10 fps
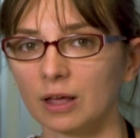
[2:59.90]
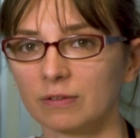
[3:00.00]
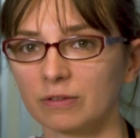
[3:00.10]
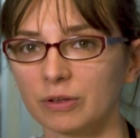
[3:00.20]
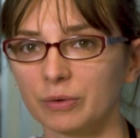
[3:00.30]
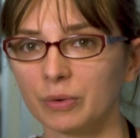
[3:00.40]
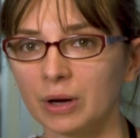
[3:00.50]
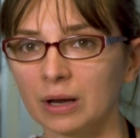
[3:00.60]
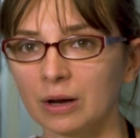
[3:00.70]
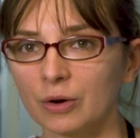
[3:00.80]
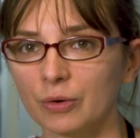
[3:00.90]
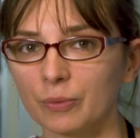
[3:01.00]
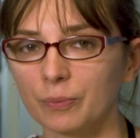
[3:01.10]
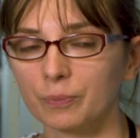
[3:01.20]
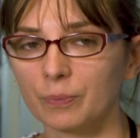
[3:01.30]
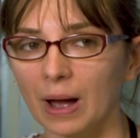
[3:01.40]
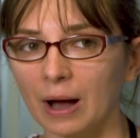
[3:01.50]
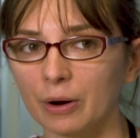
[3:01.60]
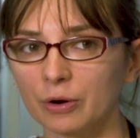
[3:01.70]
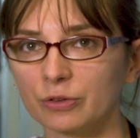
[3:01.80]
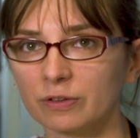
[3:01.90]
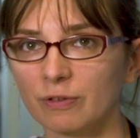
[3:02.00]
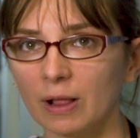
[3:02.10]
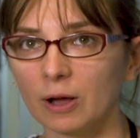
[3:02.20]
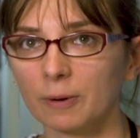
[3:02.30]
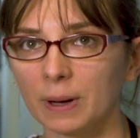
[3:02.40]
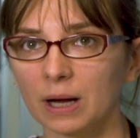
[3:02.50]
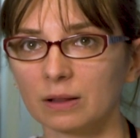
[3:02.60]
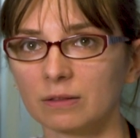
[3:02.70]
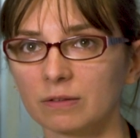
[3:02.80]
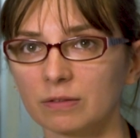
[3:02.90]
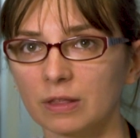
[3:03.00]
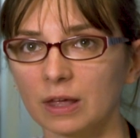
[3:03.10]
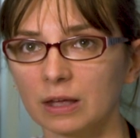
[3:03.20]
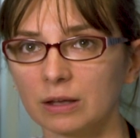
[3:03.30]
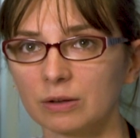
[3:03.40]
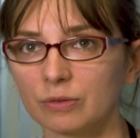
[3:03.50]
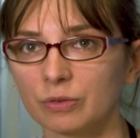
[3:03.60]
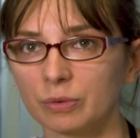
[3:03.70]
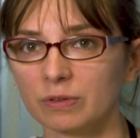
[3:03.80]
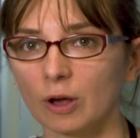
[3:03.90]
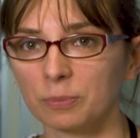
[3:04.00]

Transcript: as to how I could develop, and there was the